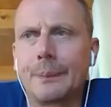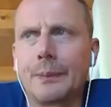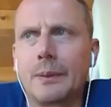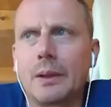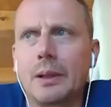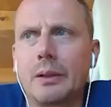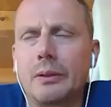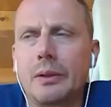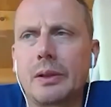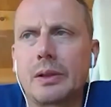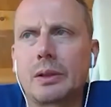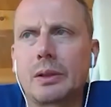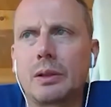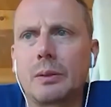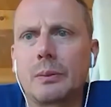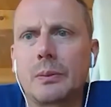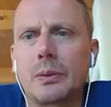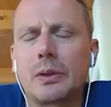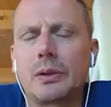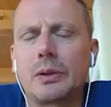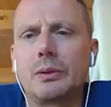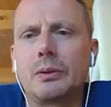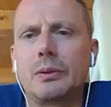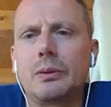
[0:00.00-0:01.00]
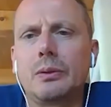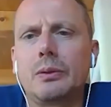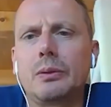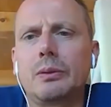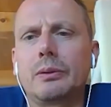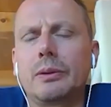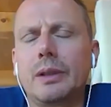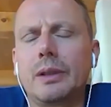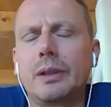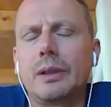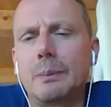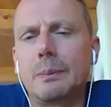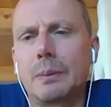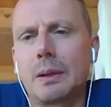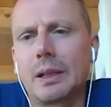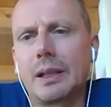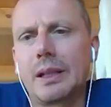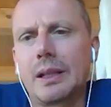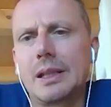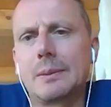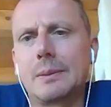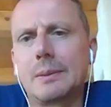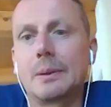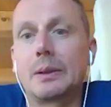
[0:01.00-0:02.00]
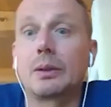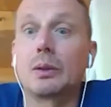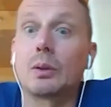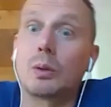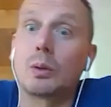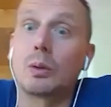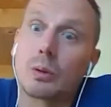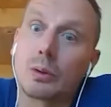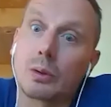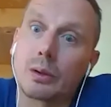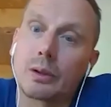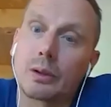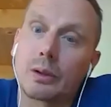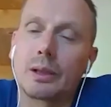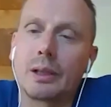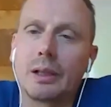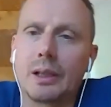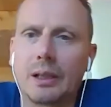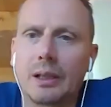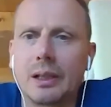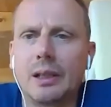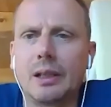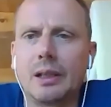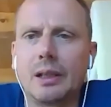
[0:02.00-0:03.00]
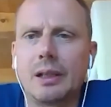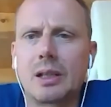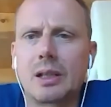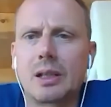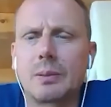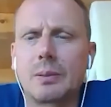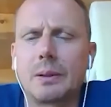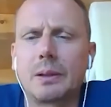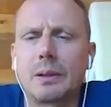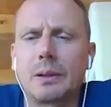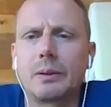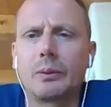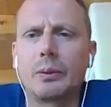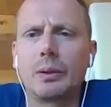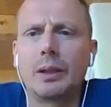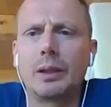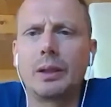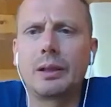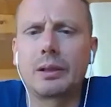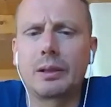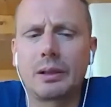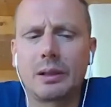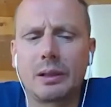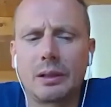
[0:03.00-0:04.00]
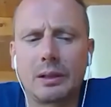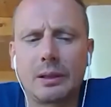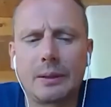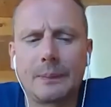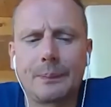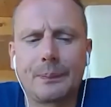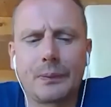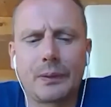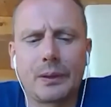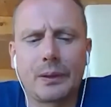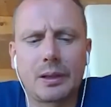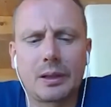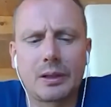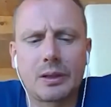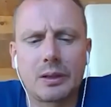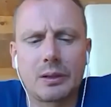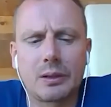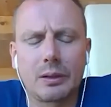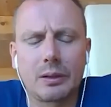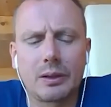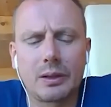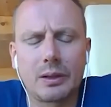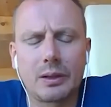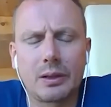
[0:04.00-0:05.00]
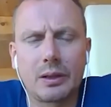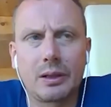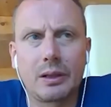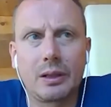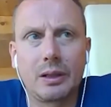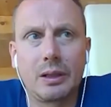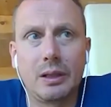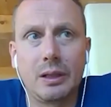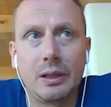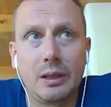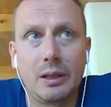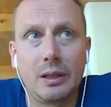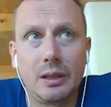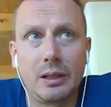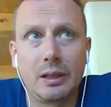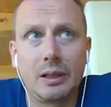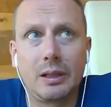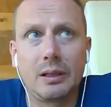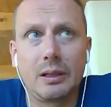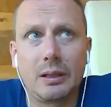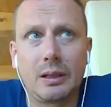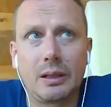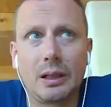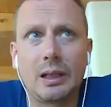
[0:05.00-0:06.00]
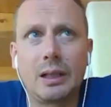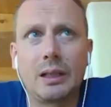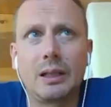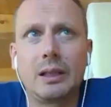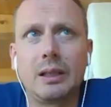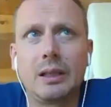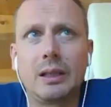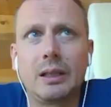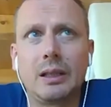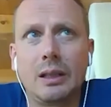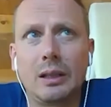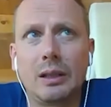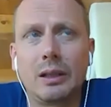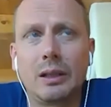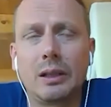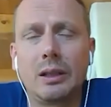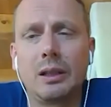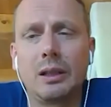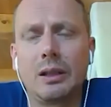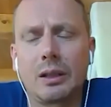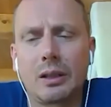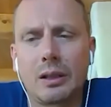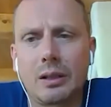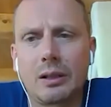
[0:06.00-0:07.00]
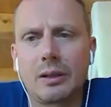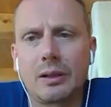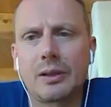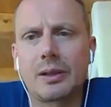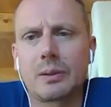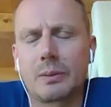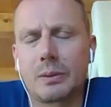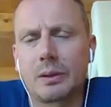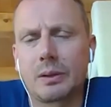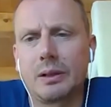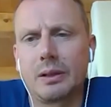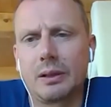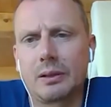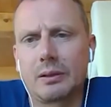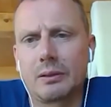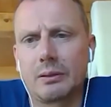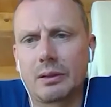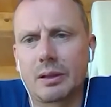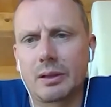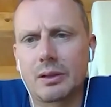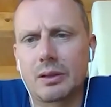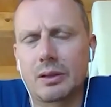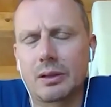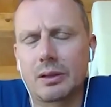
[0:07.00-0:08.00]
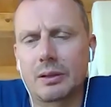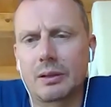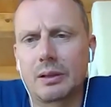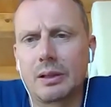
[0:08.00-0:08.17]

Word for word: if it comes to replacement or engagement with um, technology in any customer interaction.